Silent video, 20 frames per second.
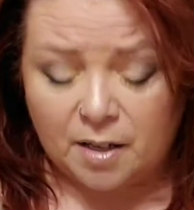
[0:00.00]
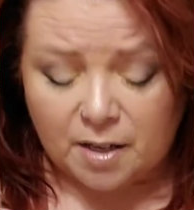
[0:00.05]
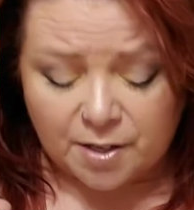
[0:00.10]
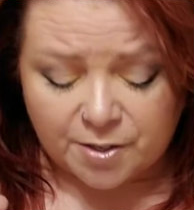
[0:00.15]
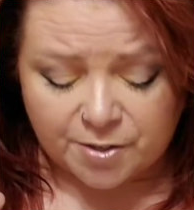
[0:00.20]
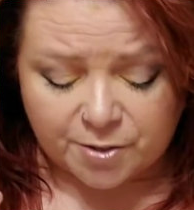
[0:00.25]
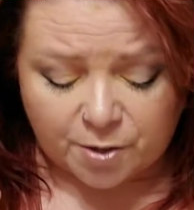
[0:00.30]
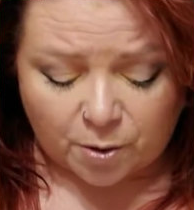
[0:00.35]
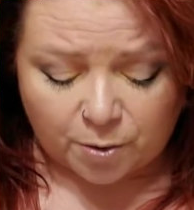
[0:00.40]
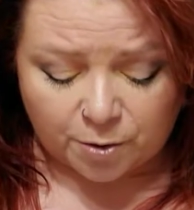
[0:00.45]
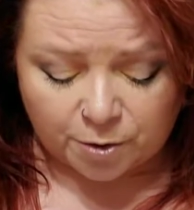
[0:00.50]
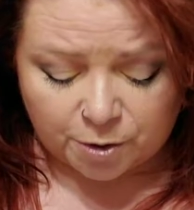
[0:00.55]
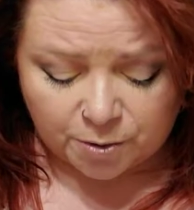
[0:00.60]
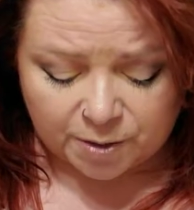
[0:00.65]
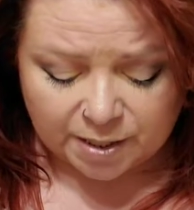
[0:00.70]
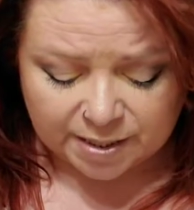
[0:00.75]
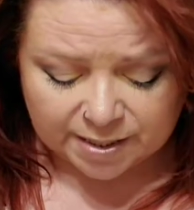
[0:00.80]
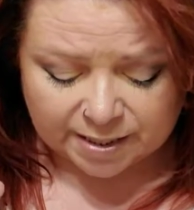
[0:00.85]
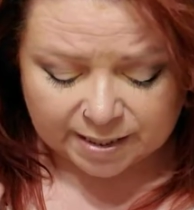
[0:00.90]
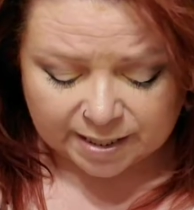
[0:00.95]
So you
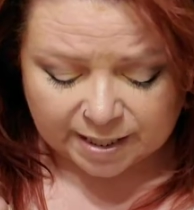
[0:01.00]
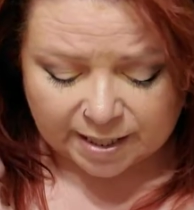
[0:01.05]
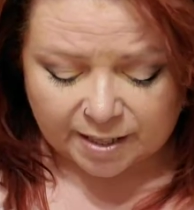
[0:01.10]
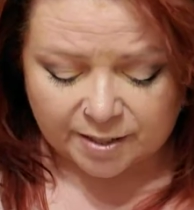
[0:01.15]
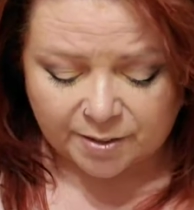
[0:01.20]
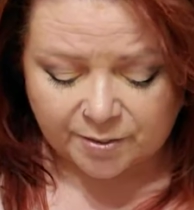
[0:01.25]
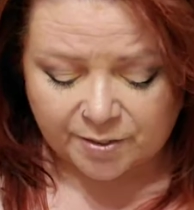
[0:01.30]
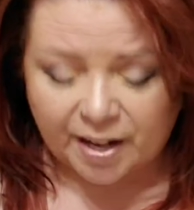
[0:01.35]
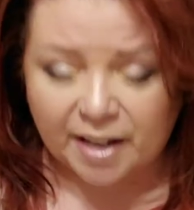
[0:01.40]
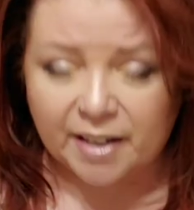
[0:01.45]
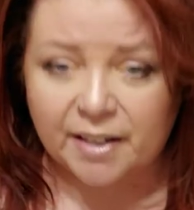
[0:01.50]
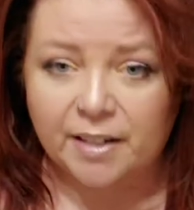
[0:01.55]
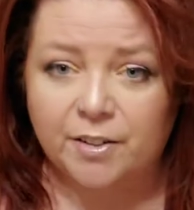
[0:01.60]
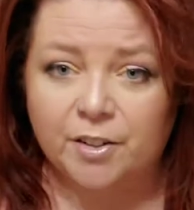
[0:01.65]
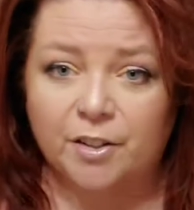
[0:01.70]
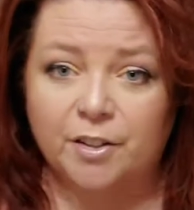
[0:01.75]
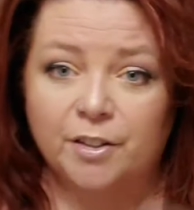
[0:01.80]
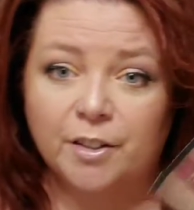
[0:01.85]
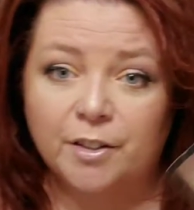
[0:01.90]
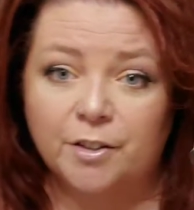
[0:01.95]
need to get out of that, and
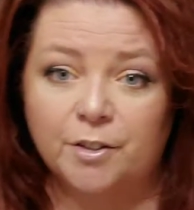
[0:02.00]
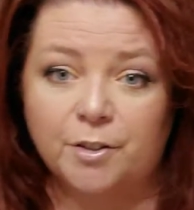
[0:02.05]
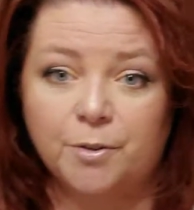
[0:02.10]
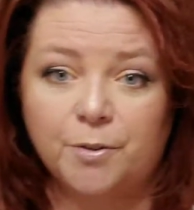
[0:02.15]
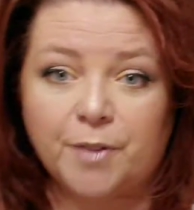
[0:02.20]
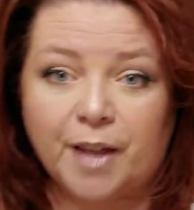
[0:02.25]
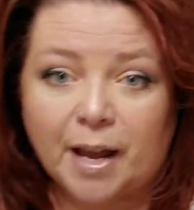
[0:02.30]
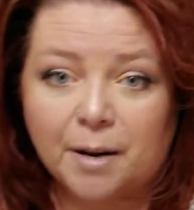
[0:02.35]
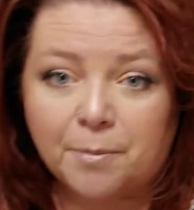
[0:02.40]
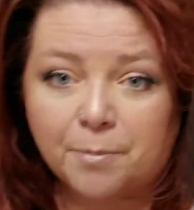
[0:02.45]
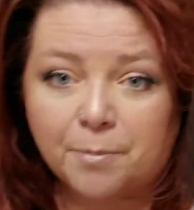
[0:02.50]
you're going to do that